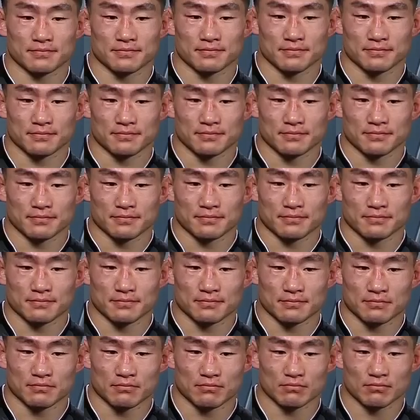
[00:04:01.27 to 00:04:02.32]

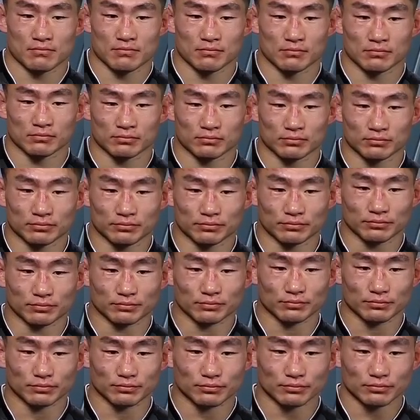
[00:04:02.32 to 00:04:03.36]

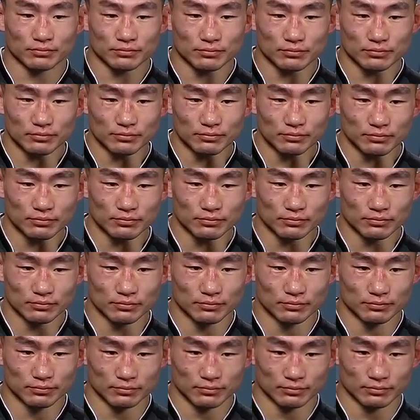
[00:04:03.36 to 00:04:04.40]

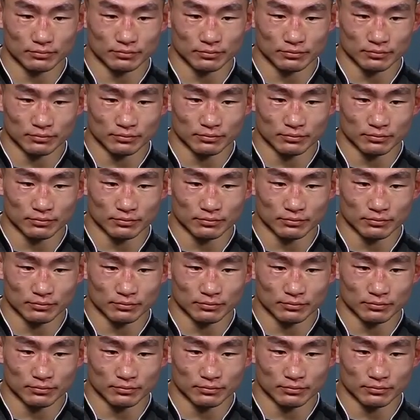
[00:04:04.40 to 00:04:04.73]
(silent)